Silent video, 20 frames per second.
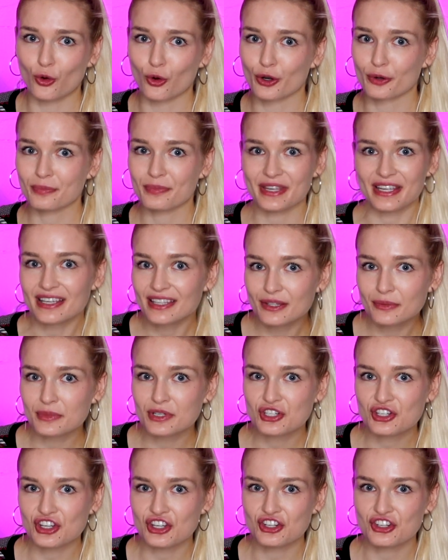or being in the
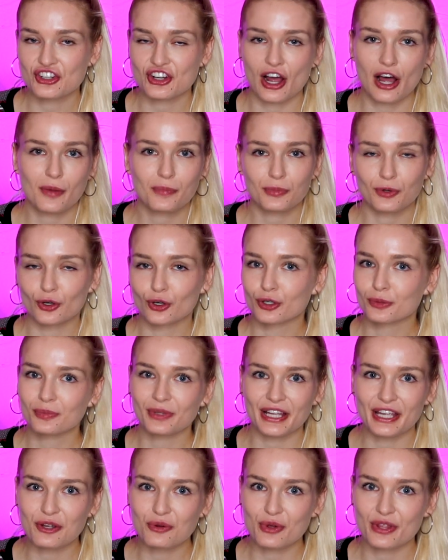machine shop or
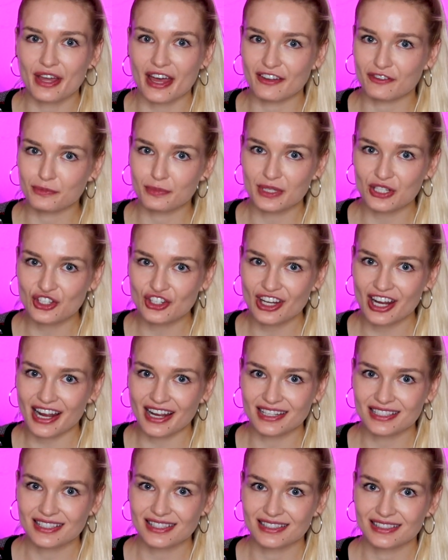playing with
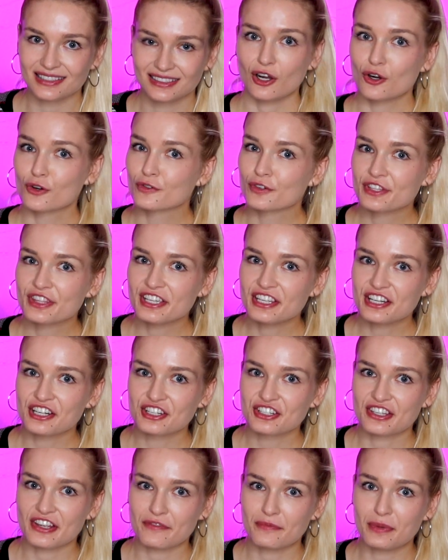FPGAs. Over the
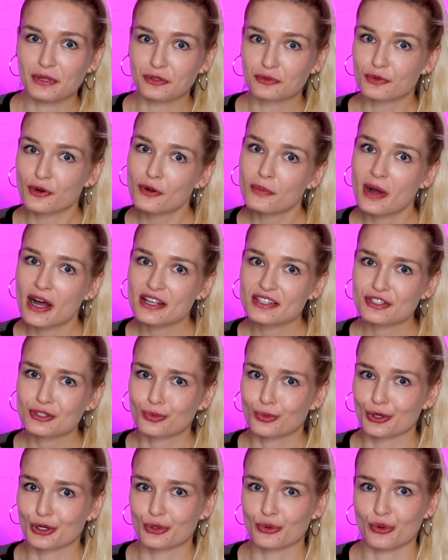years, I've built
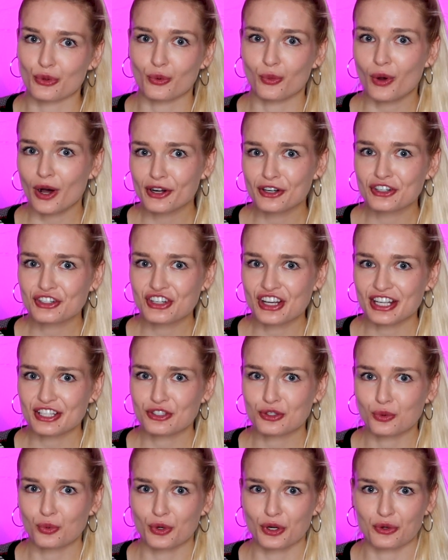robots, worked with water
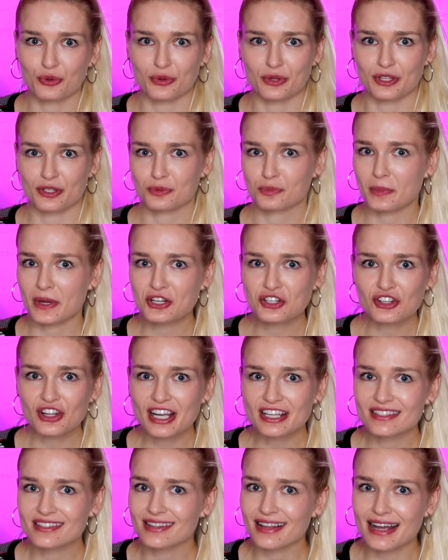jets, worked with
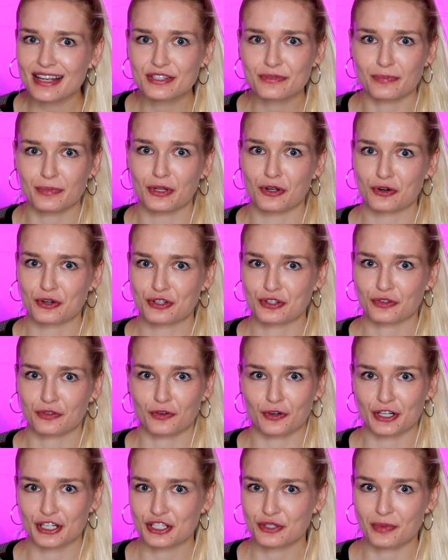specialized glass blowers
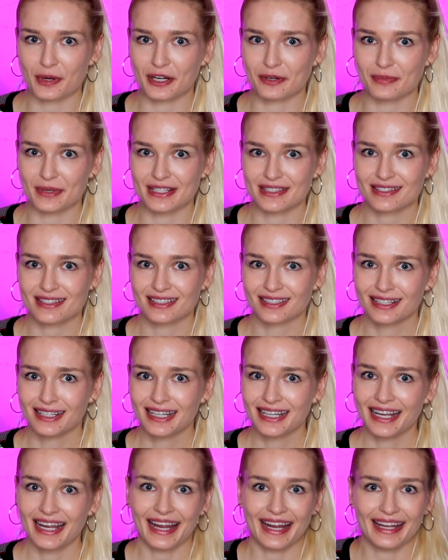for experiments.
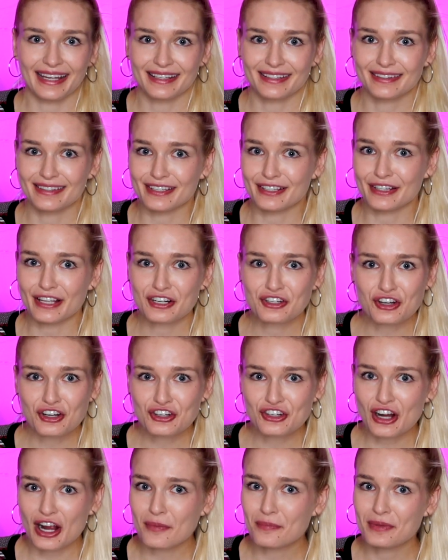And the
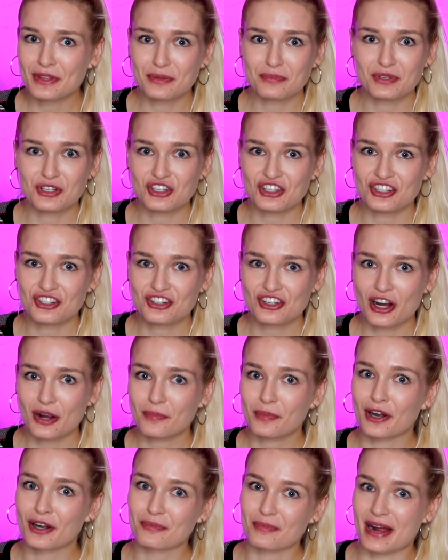electric shop and the machine
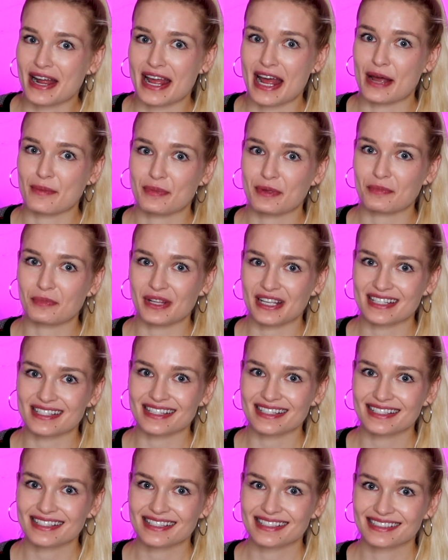shop are my happy
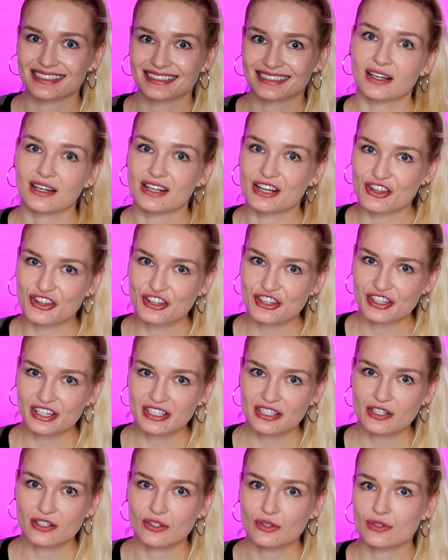places. Another
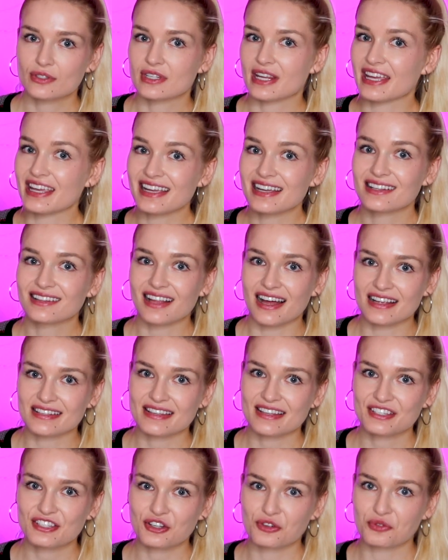thing to do is taking
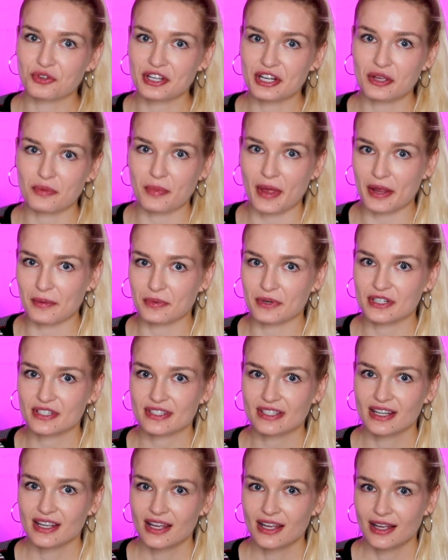classes and reading
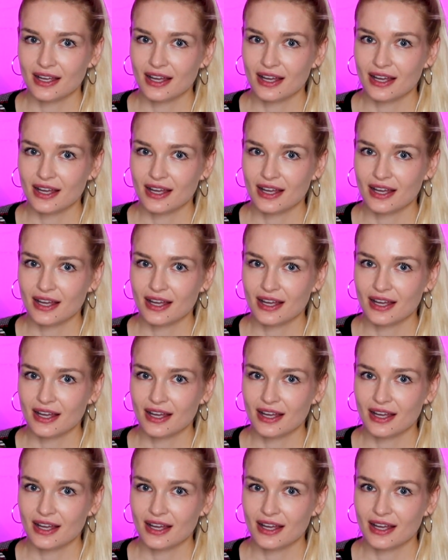papers.